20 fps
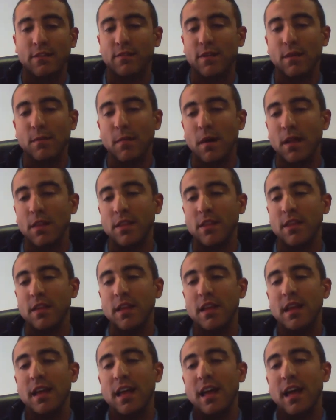few months,
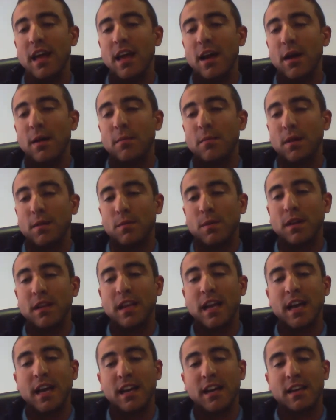but we'd
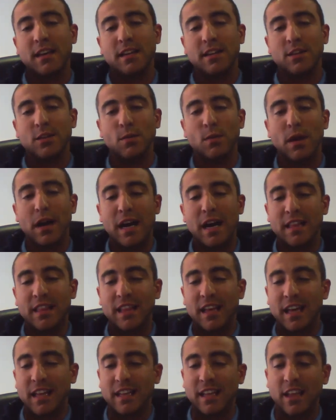like to
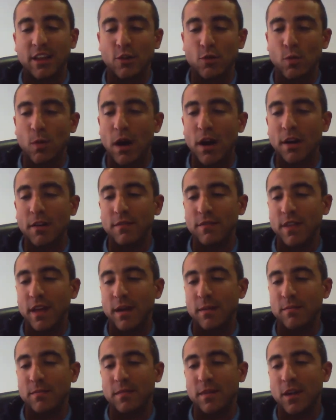add at least one of
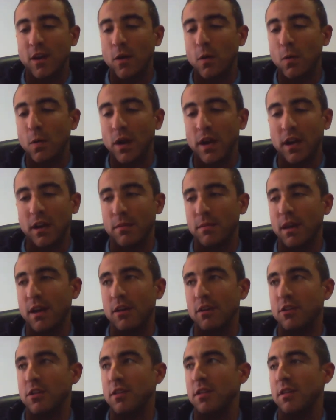them quicker,
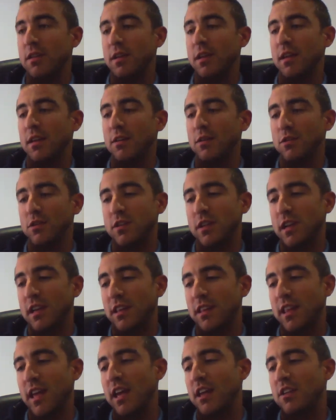because it
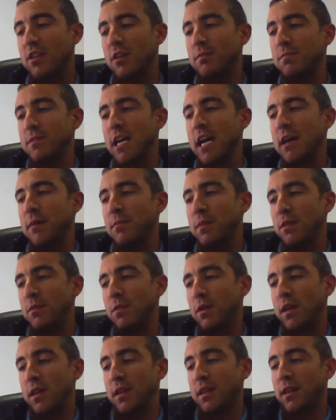usually takes some time
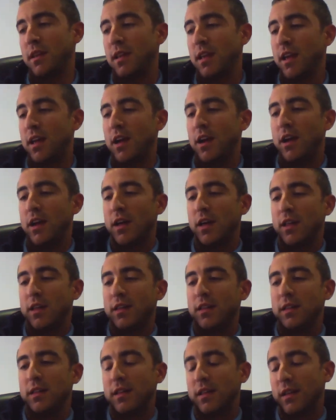between
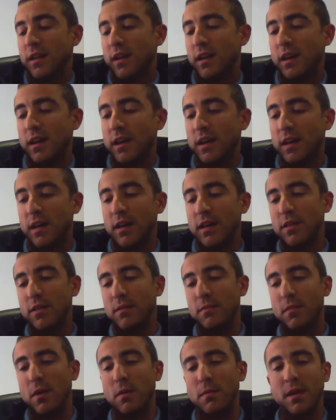
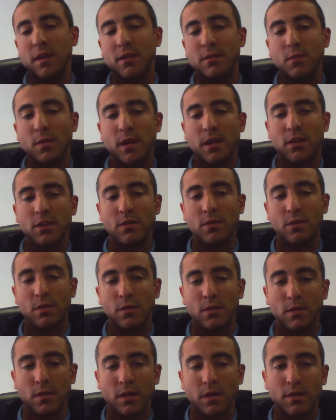the moment when
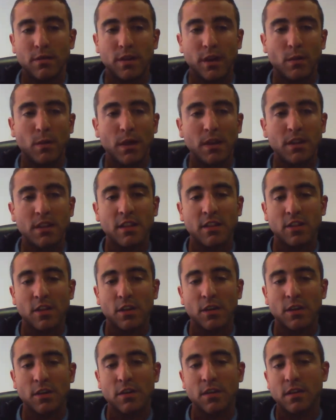you request the
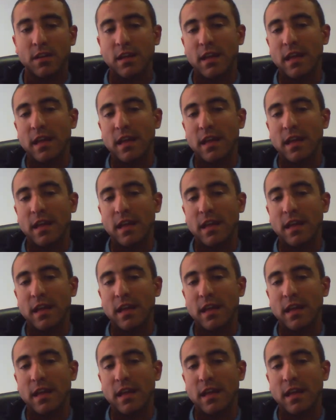source